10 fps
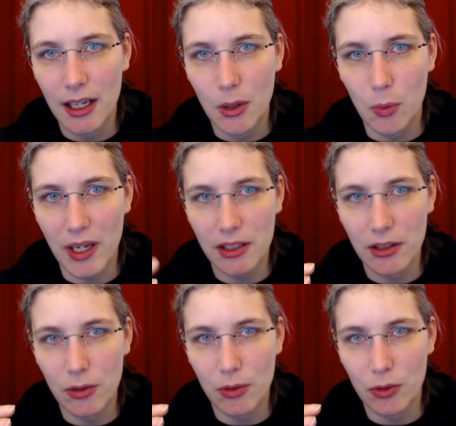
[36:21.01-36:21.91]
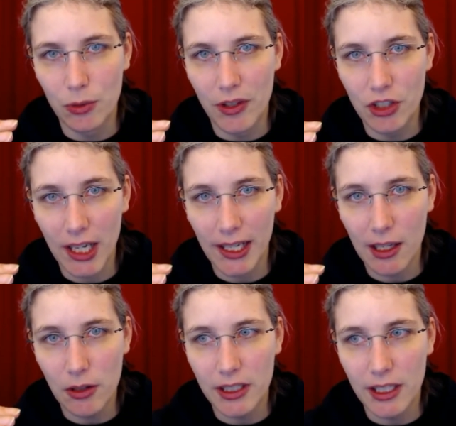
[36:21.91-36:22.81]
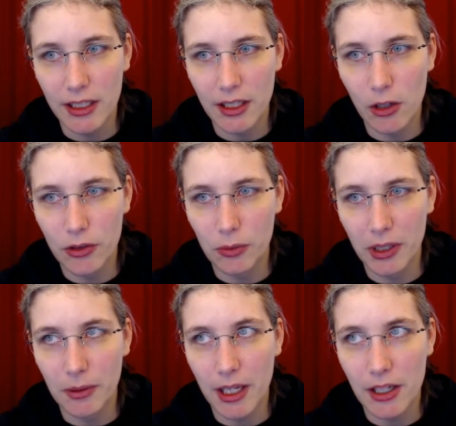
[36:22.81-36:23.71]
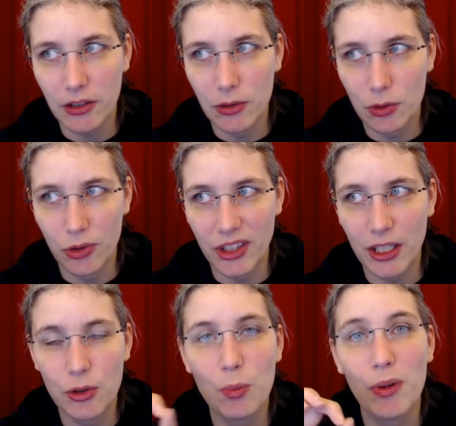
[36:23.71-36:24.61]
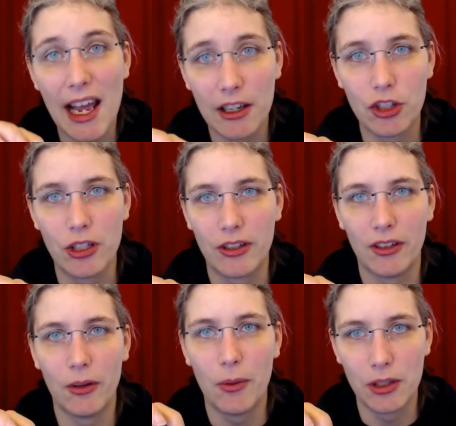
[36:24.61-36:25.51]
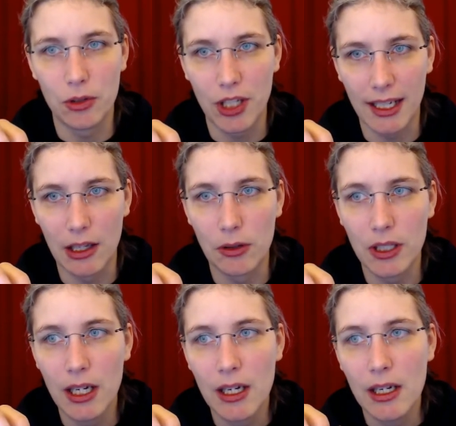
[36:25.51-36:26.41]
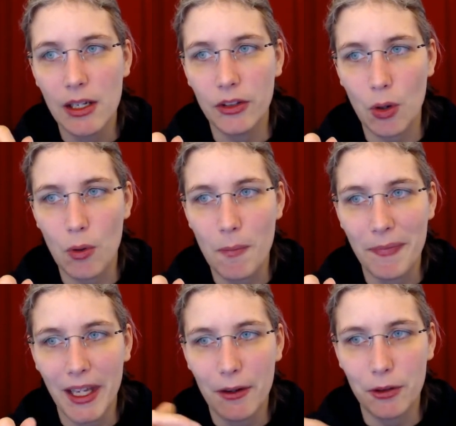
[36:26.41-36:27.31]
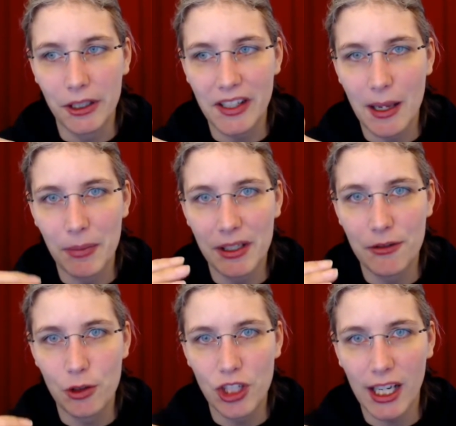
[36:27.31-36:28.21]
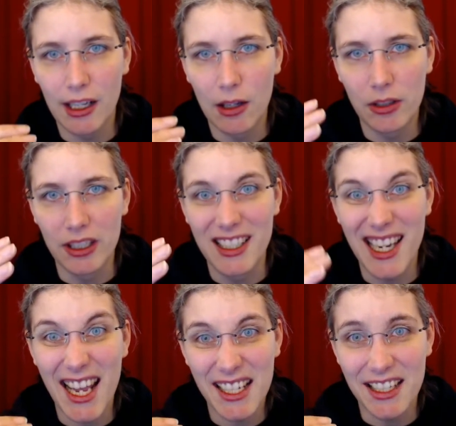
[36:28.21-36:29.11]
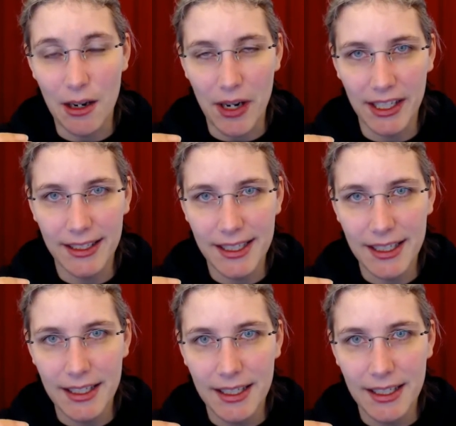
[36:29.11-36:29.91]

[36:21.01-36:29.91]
when you do the checkout and it also requires you to stick to branches when you check out. So for example, if you check out a tag directly,